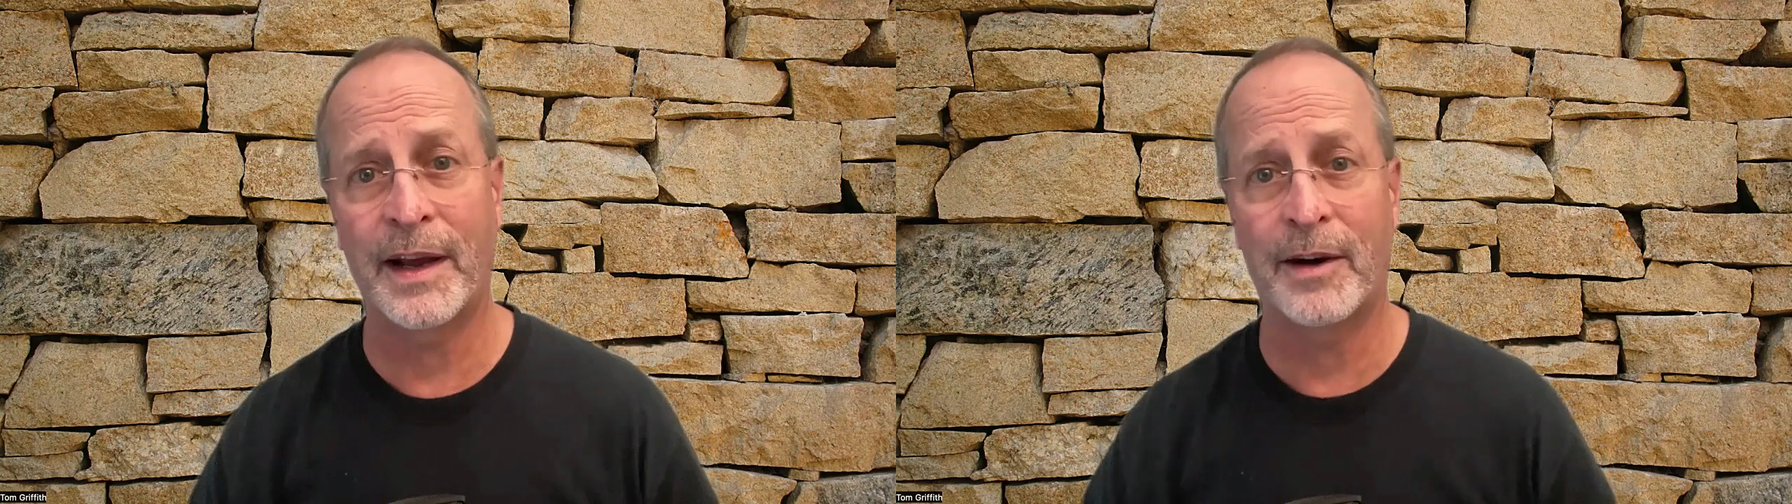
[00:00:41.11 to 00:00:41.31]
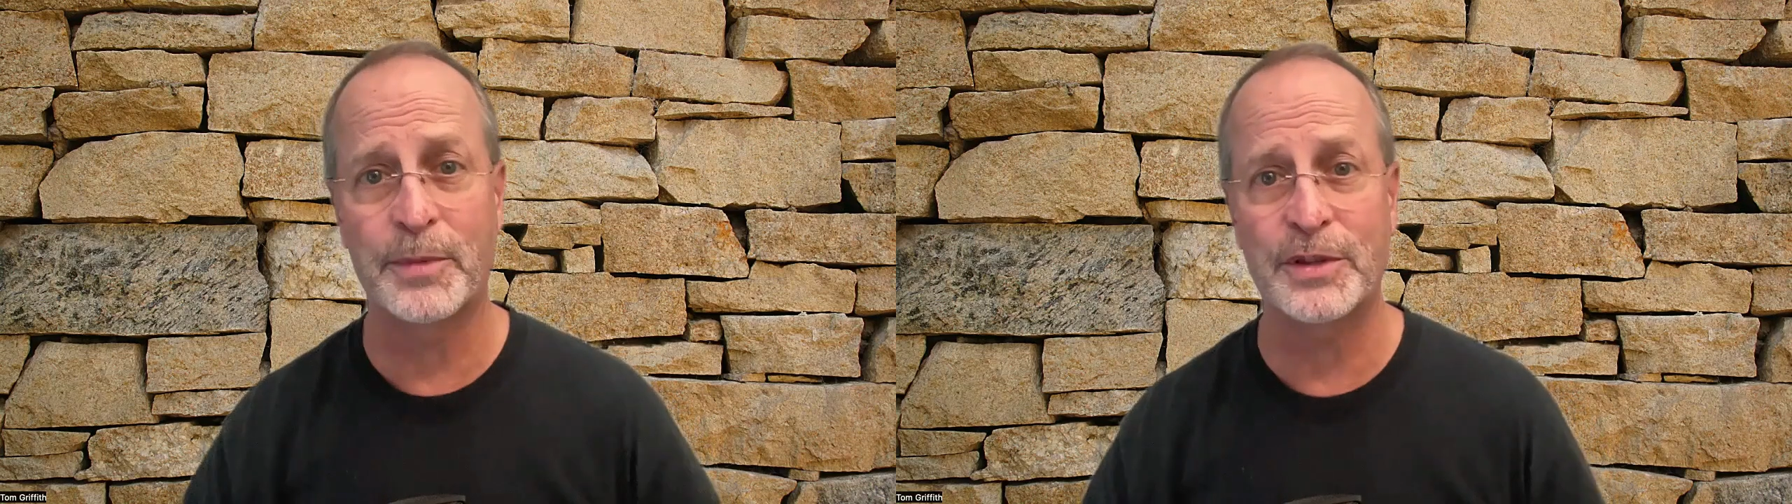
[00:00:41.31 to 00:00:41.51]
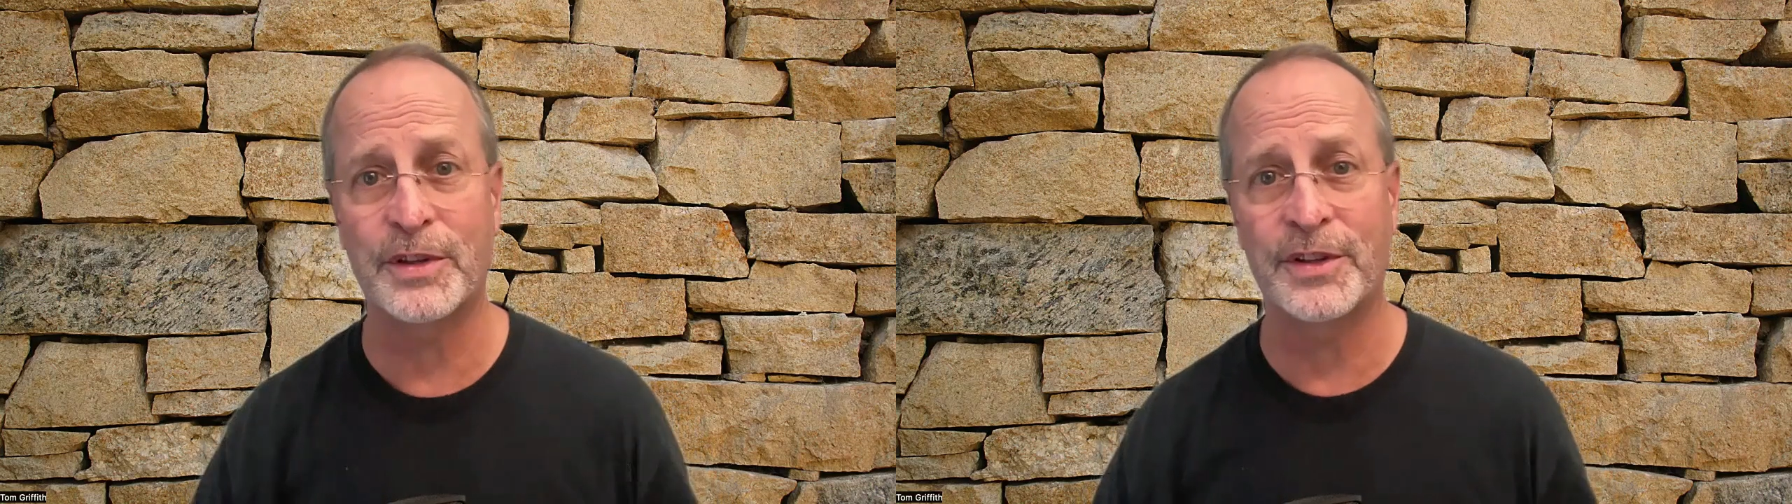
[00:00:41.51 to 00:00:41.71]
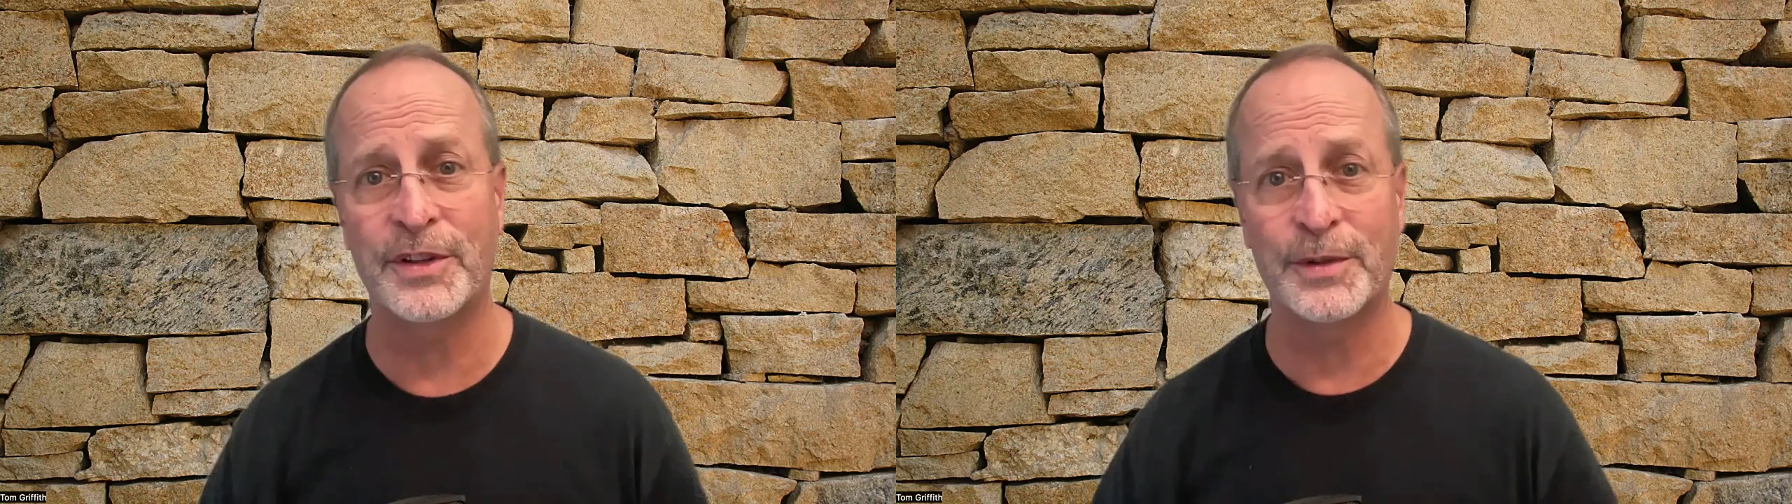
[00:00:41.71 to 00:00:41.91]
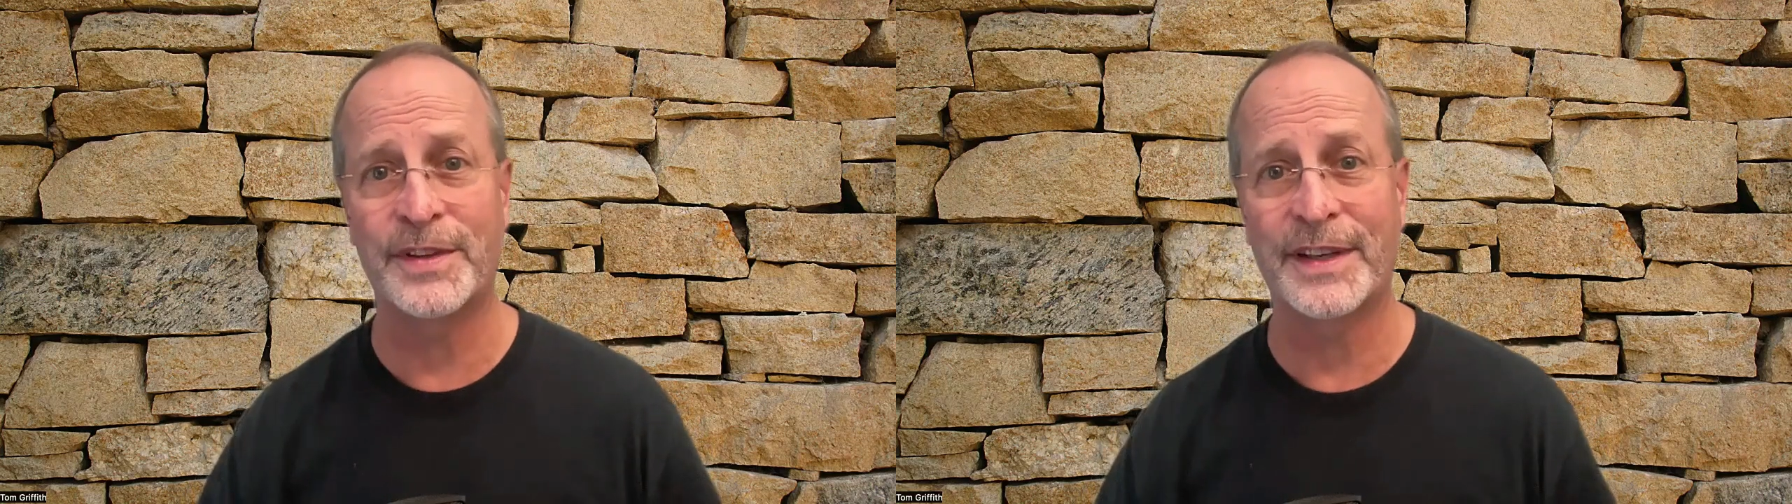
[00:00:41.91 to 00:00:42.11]
help you to
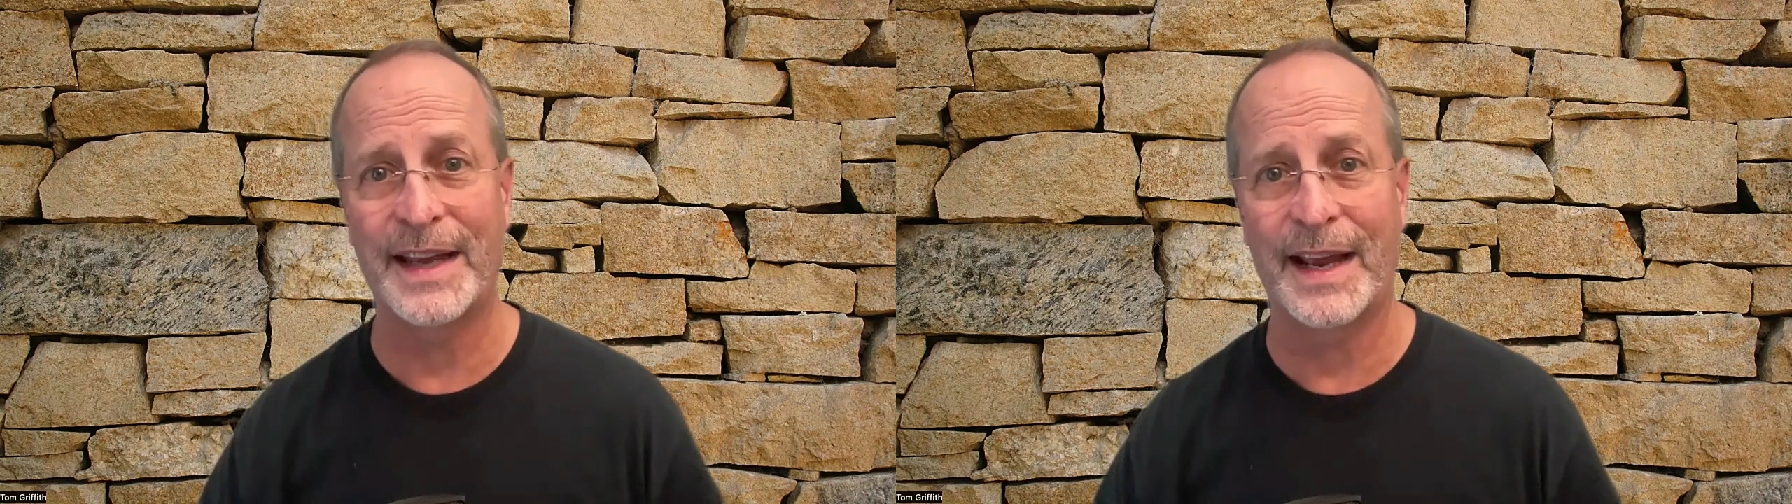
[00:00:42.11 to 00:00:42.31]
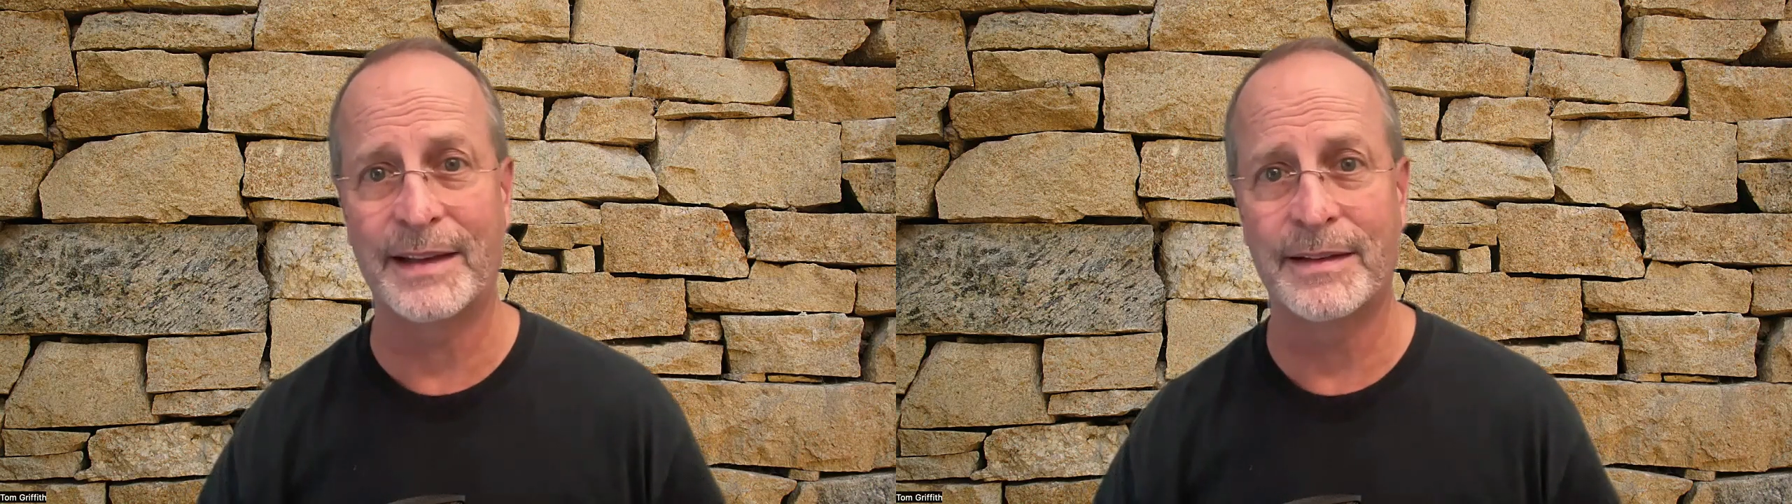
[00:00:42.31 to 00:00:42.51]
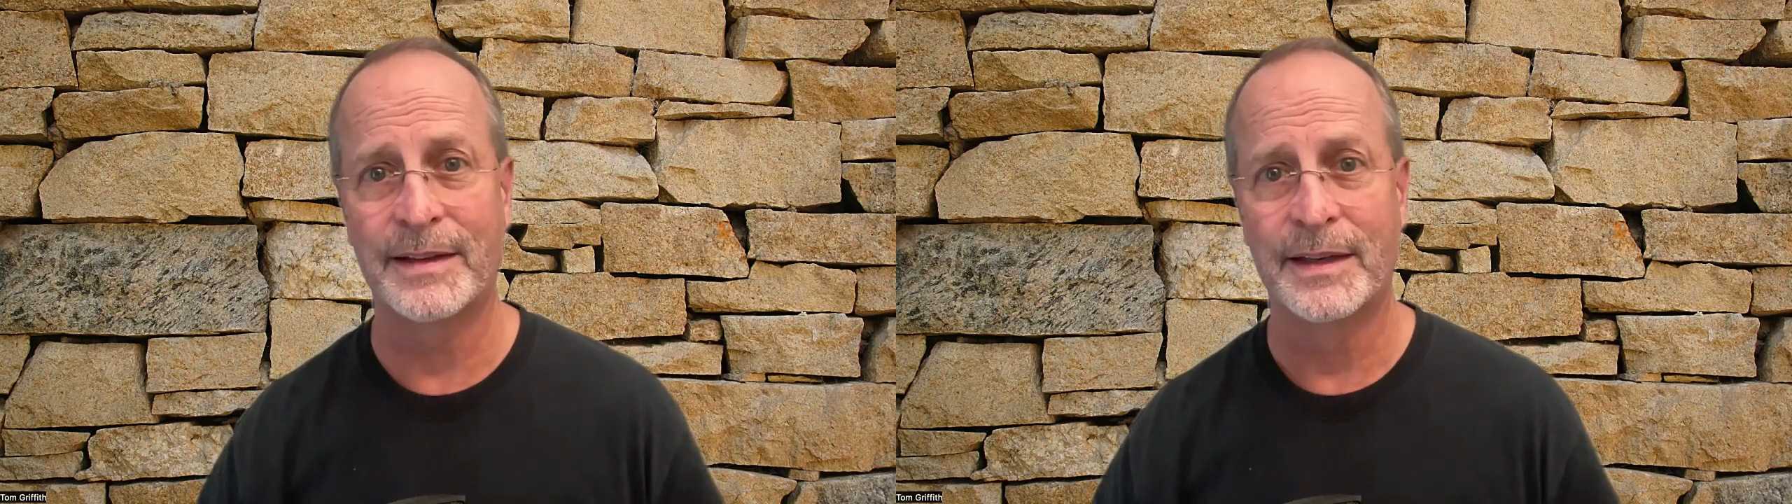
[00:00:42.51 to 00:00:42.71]
do today.